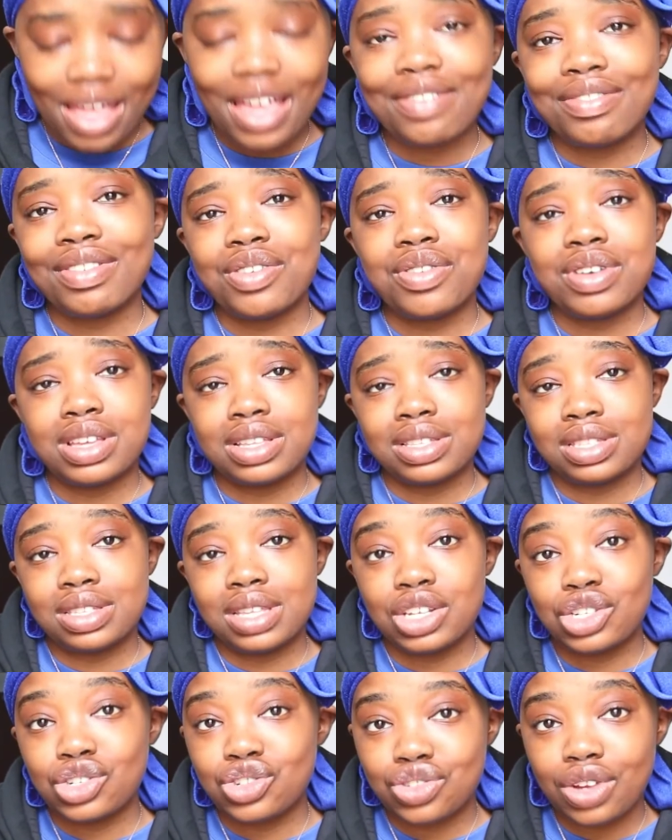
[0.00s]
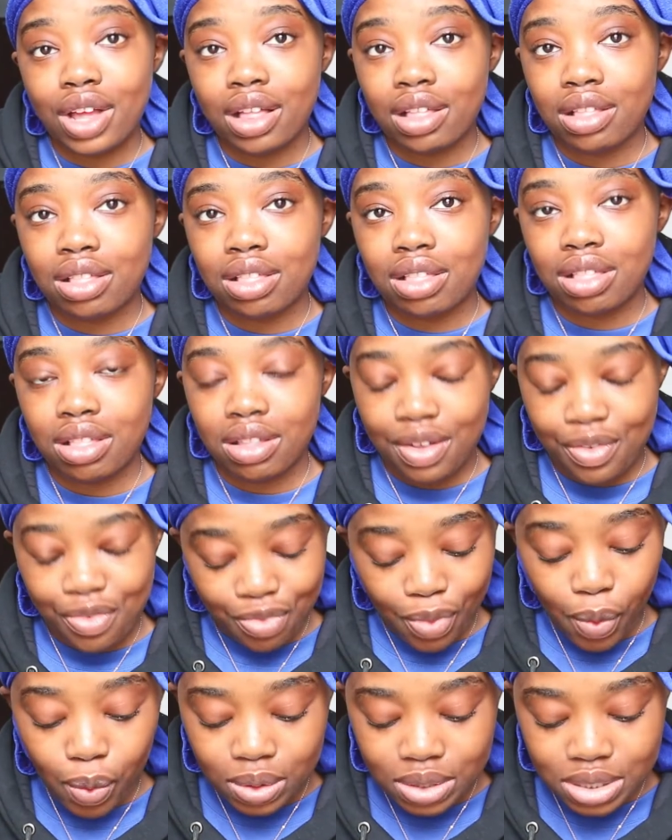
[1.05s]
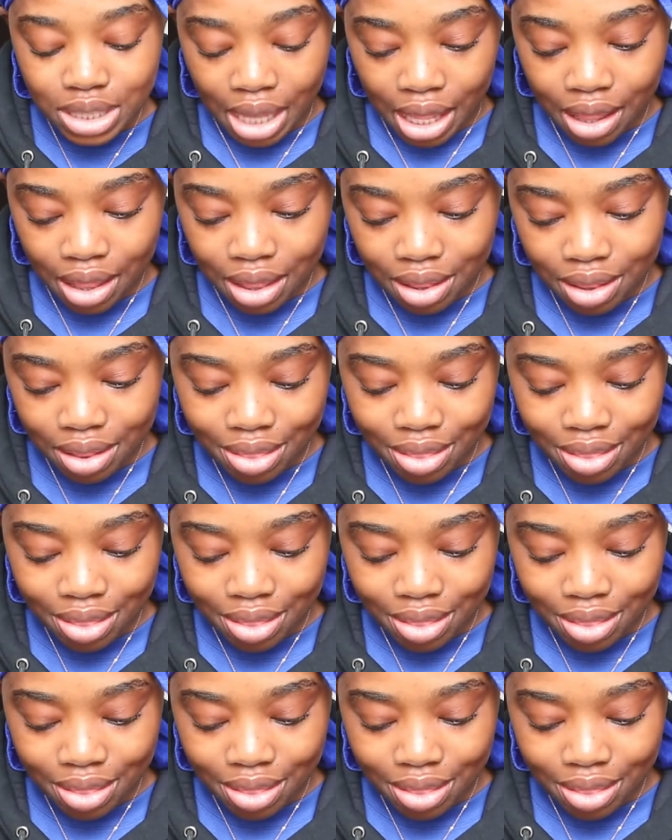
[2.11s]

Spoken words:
a very essential folder